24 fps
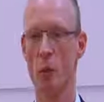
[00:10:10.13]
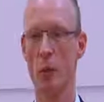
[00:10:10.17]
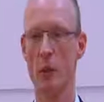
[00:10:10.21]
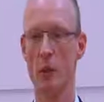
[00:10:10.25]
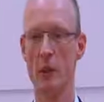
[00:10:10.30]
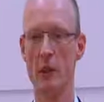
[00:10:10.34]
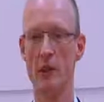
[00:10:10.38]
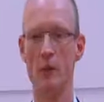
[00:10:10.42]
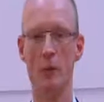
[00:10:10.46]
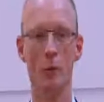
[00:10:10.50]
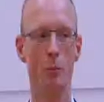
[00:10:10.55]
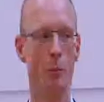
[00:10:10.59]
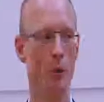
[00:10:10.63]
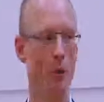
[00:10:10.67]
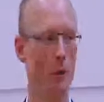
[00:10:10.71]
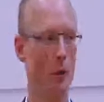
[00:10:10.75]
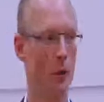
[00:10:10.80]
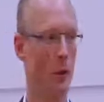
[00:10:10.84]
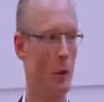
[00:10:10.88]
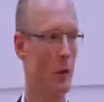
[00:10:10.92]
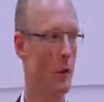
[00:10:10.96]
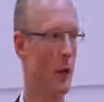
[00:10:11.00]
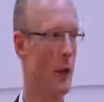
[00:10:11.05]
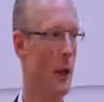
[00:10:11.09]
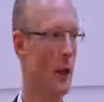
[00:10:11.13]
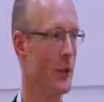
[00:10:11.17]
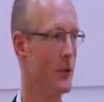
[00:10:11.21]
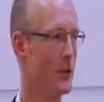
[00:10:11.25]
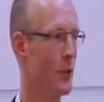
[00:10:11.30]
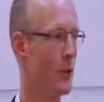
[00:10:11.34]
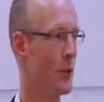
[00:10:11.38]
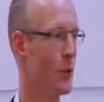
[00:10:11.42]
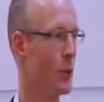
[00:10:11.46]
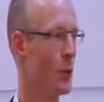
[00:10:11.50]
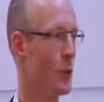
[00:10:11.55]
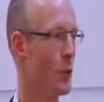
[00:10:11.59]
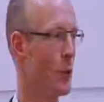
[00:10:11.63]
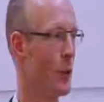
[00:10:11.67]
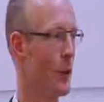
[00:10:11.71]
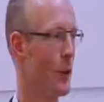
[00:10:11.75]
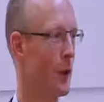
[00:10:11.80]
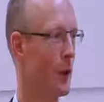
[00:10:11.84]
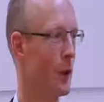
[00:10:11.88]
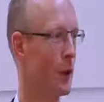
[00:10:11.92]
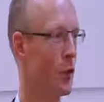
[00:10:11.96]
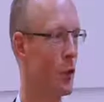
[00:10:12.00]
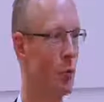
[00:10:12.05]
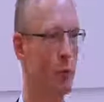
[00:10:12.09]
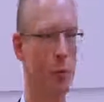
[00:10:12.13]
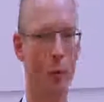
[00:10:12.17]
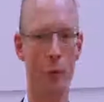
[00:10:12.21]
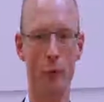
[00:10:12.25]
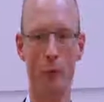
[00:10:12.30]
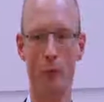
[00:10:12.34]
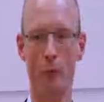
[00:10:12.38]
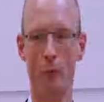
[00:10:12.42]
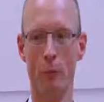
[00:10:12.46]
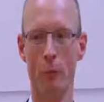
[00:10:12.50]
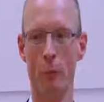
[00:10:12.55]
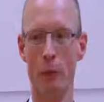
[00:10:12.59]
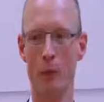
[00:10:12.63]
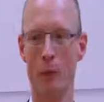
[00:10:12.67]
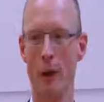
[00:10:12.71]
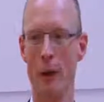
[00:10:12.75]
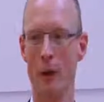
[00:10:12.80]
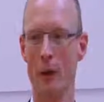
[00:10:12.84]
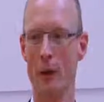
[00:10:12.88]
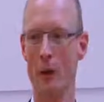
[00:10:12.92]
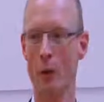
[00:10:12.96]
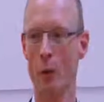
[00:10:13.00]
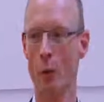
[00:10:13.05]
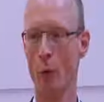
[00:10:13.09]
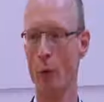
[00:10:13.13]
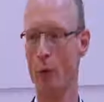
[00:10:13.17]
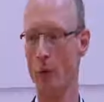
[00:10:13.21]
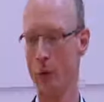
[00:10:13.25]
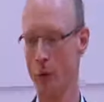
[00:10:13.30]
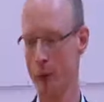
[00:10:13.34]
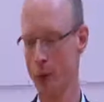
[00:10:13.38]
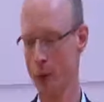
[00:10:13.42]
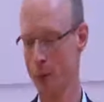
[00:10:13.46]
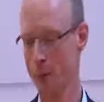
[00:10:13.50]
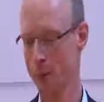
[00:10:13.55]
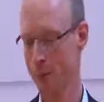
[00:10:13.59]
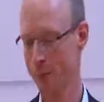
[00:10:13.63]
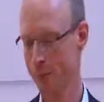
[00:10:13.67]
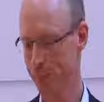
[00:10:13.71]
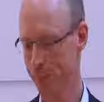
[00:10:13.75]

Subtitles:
What needs to be done next to move ahead in your field?